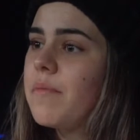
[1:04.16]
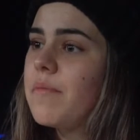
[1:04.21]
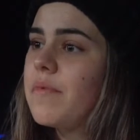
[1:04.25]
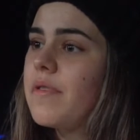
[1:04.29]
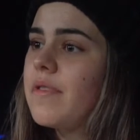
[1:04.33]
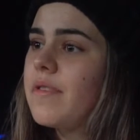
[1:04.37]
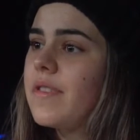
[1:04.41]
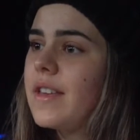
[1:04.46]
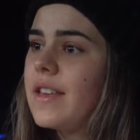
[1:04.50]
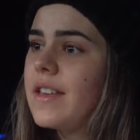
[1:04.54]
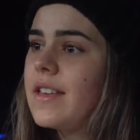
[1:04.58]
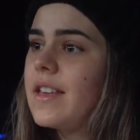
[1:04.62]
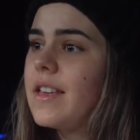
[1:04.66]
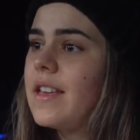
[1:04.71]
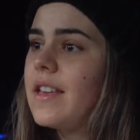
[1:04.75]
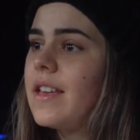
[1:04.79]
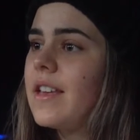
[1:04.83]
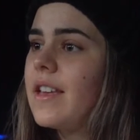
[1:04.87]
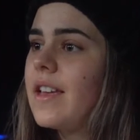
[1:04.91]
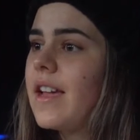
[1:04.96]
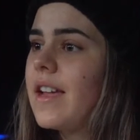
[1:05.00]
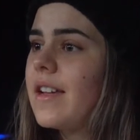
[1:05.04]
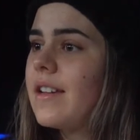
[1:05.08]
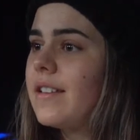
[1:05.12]
thinking
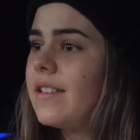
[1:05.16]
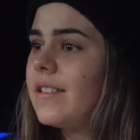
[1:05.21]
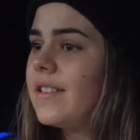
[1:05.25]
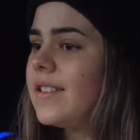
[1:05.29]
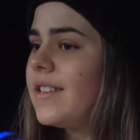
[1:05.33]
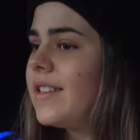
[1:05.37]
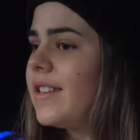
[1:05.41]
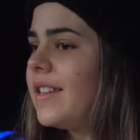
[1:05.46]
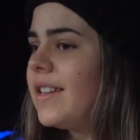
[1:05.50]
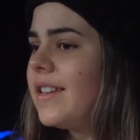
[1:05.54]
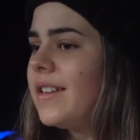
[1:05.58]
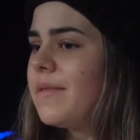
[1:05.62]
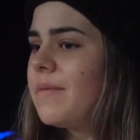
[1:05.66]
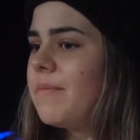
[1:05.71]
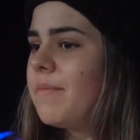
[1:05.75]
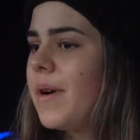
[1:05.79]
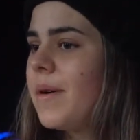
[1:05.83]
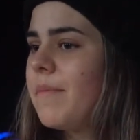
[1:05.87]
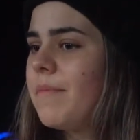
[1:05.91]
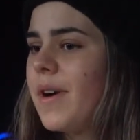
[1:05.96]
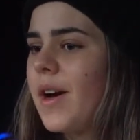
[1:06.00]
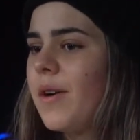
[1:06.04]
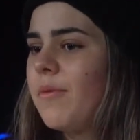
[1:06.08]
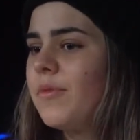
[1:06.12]
and my
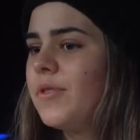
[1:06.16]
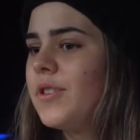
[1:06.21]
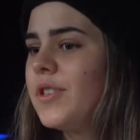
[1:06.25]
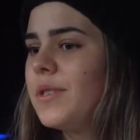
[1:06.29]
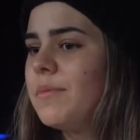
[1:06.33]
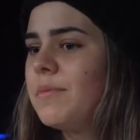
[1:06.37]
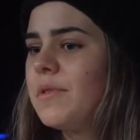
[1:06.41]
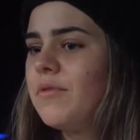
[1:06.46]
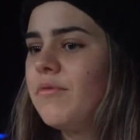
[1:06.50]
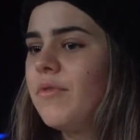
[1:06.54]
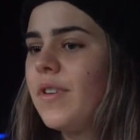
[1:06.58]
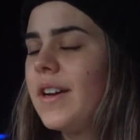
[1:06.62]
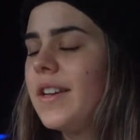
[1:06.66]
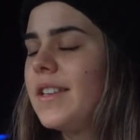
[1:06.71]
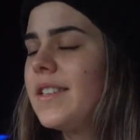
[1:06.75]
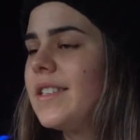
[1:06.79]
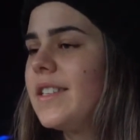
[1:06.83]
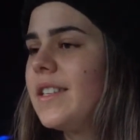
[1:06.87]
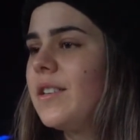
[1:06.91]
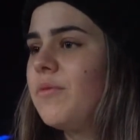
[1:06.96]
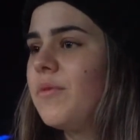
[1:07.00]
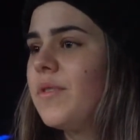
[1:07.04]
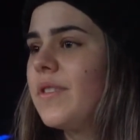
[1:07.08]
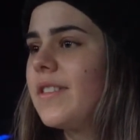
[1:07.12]
mind would just be
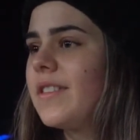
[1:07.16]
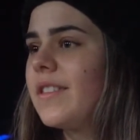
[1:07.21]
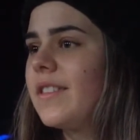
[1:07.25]
racing with,